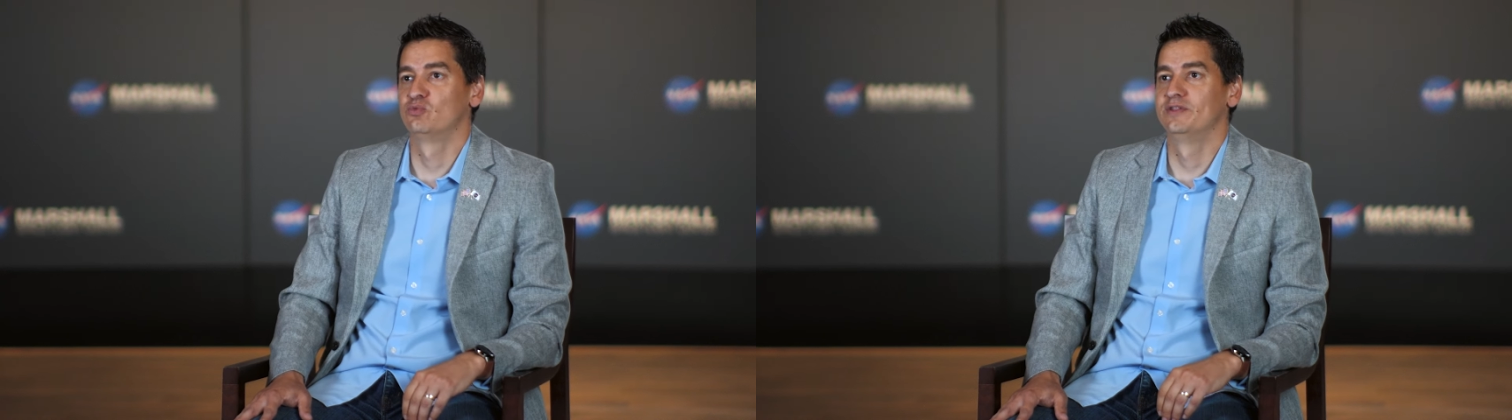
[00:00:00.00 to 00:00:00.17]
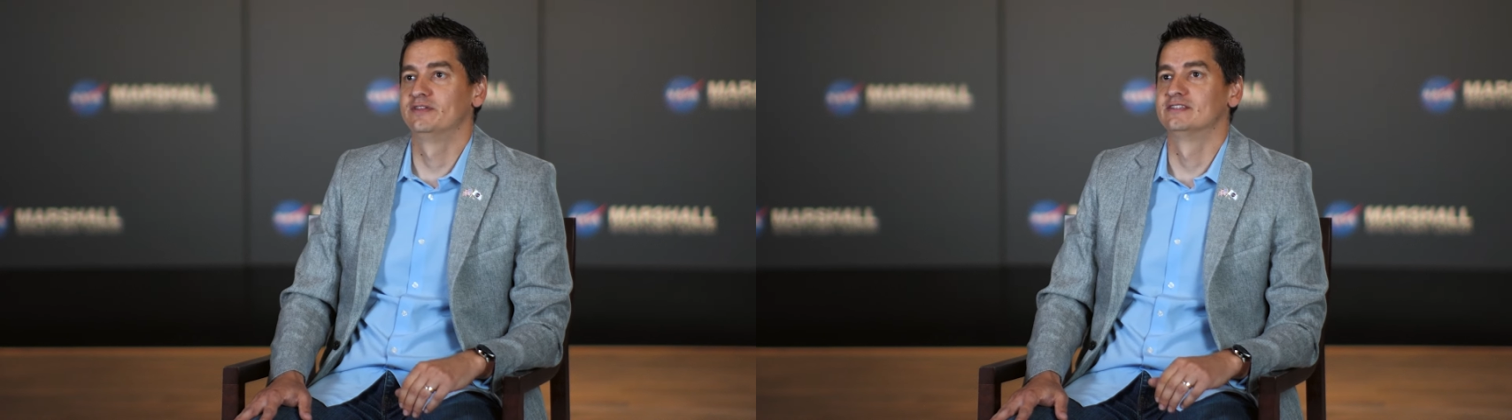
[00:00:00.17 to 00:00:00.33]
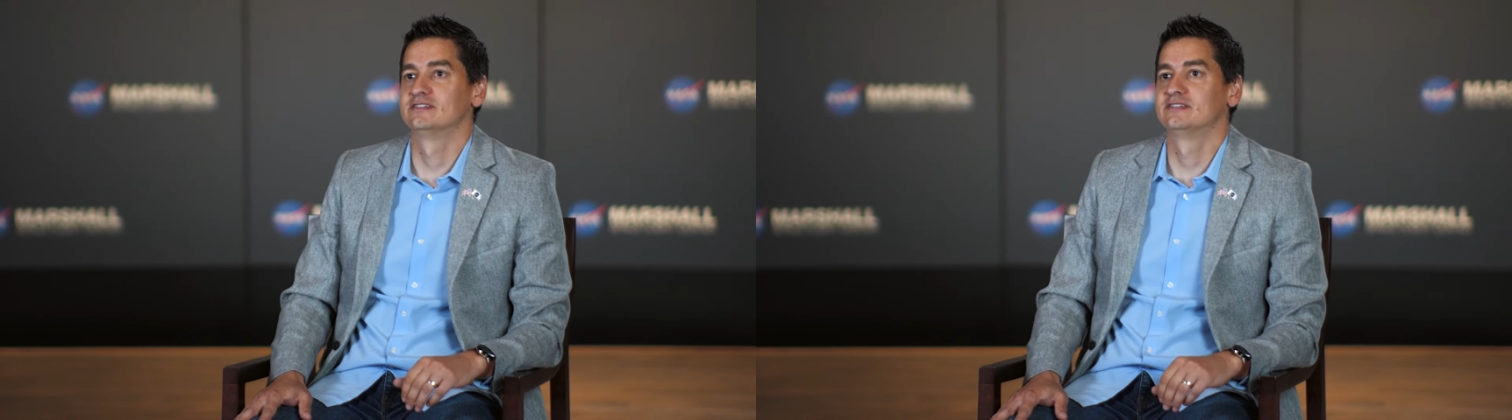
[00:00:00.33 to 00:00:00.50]

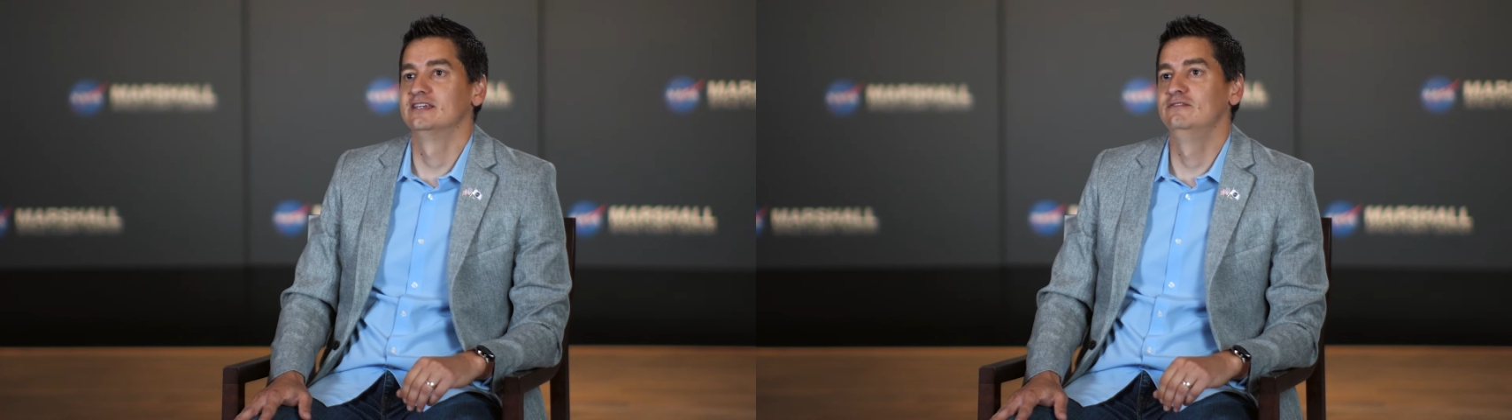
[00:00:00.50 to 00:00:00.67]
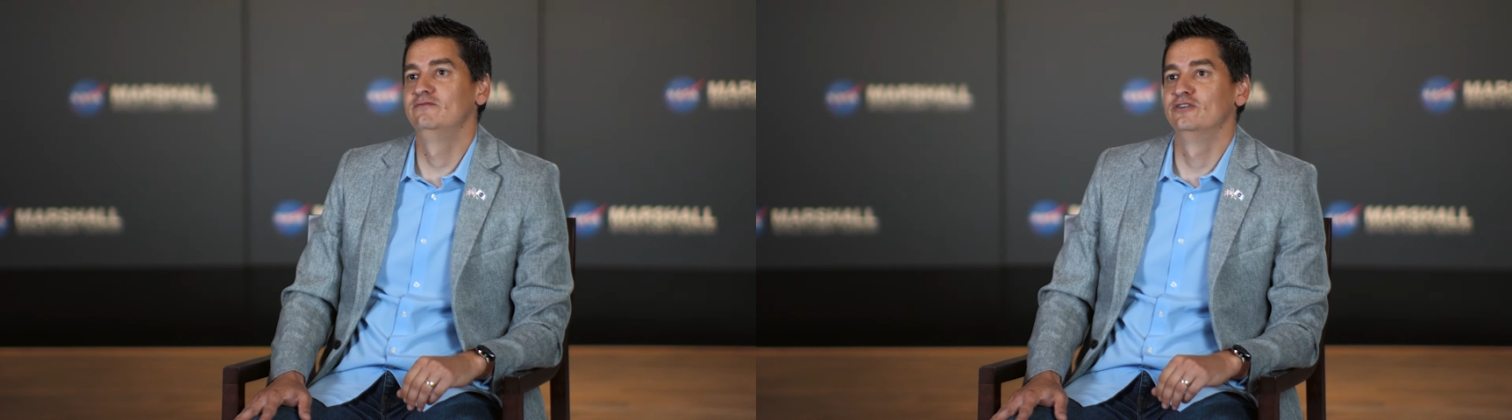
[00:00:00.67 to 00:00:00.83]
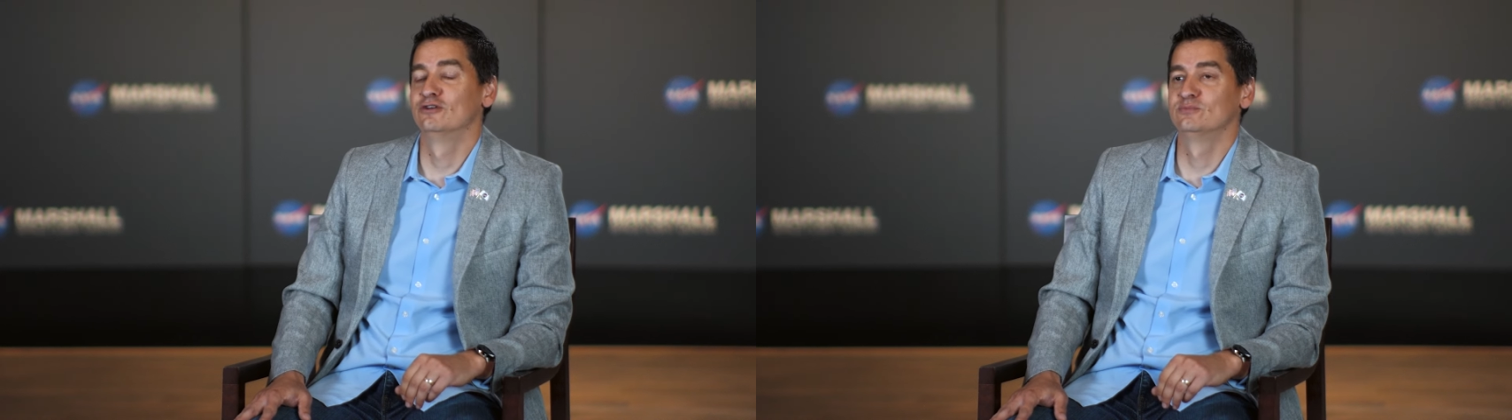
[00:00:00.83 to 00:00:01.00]
with its
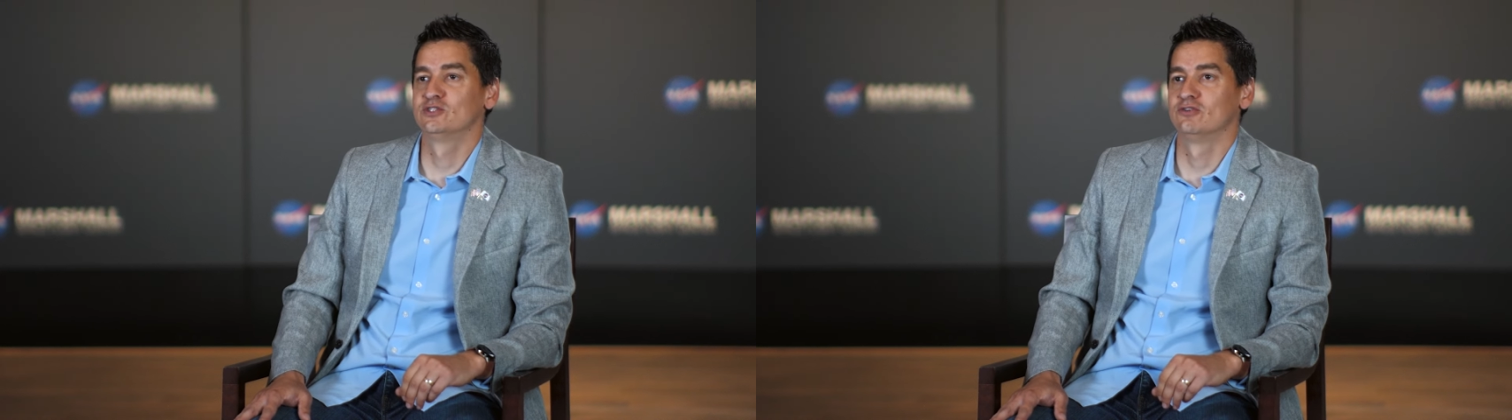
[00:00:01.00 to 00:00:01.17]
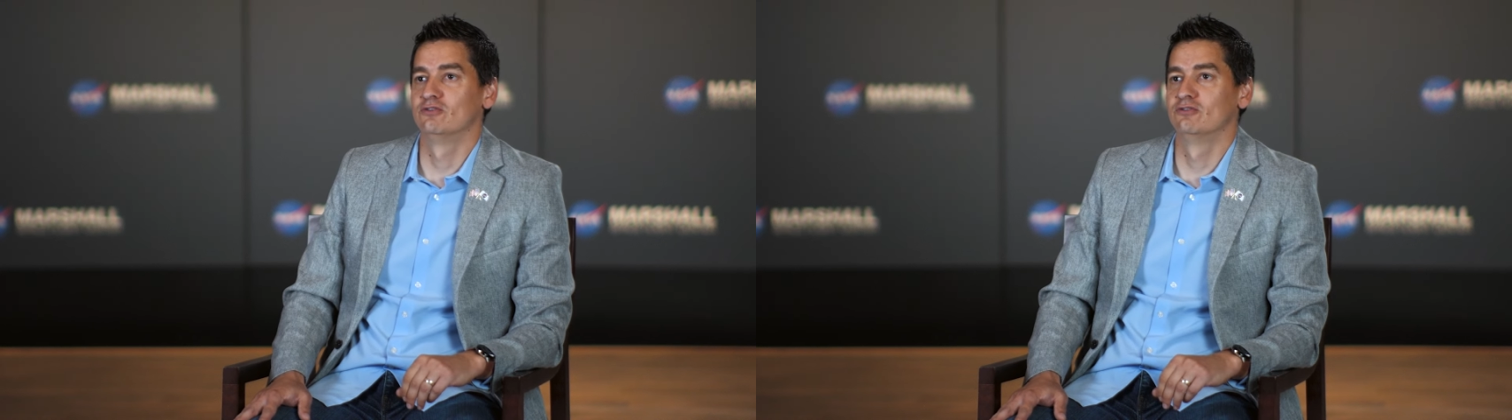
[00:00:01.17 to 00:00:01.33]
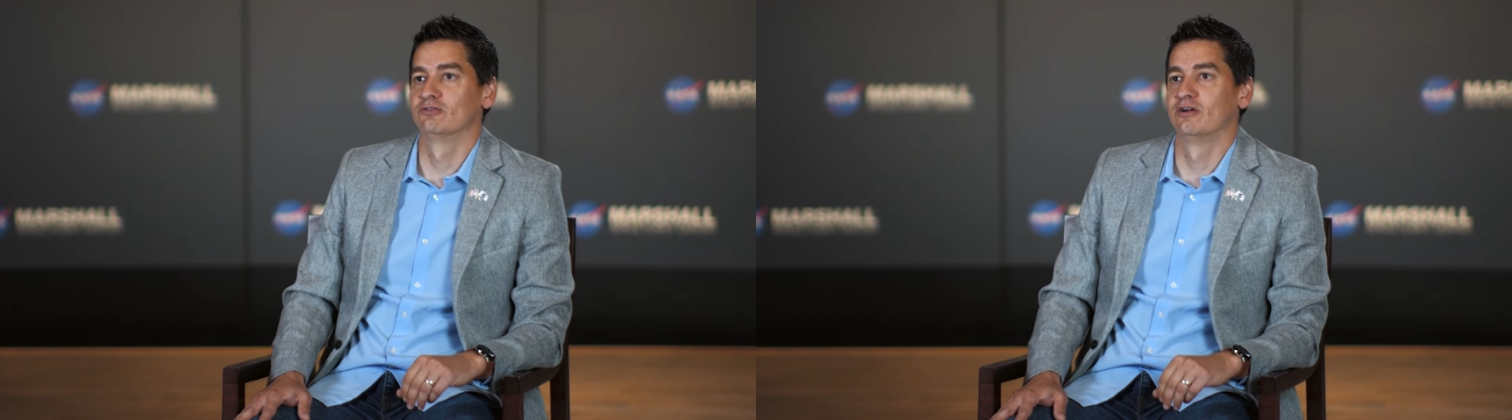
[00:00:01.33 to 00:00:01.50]
thin film
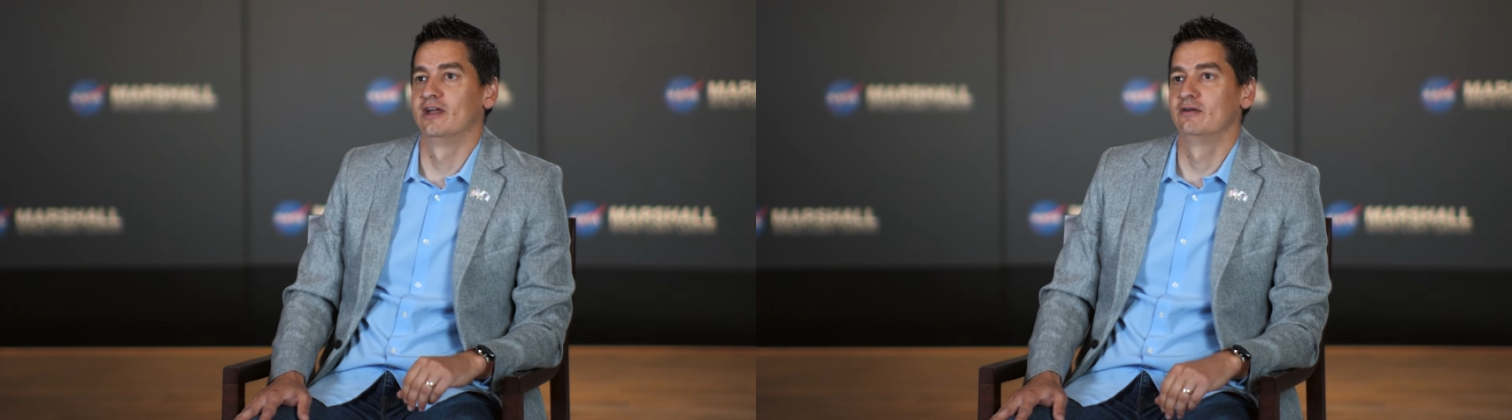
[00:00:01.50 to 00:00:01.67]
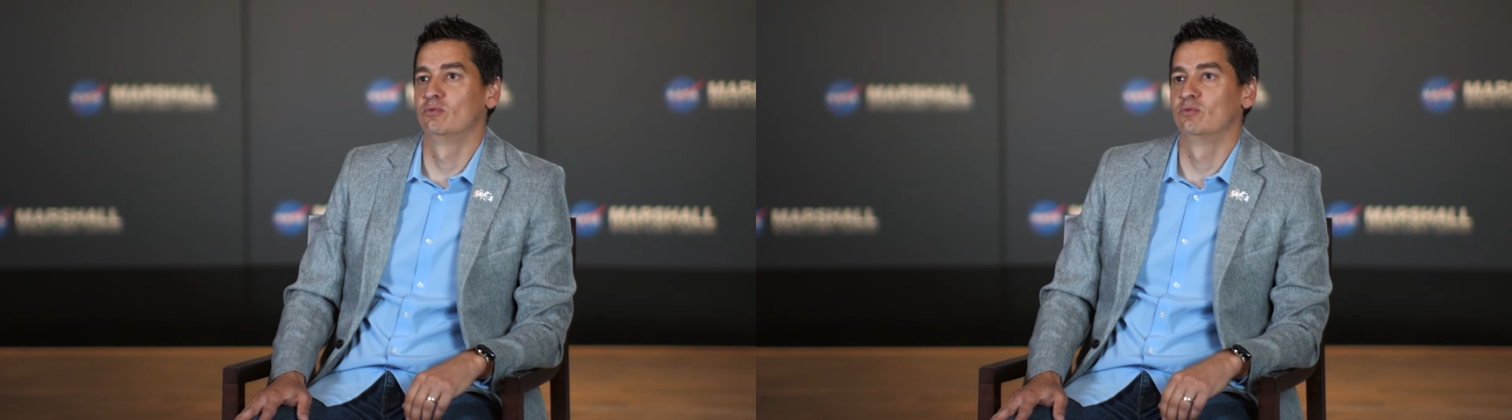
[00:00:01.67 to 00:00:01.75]
solar array,